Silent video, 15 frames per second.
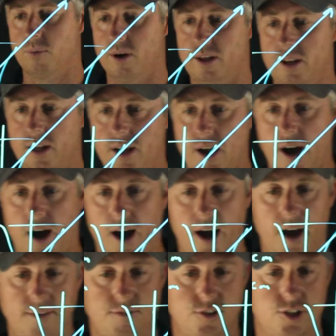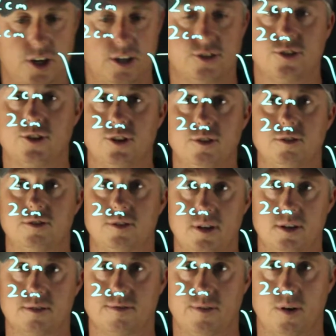one, I just used
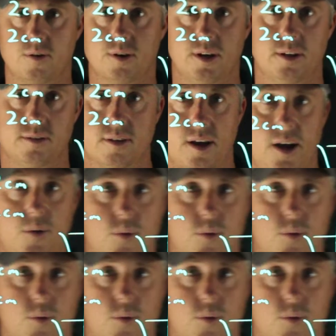this focus. I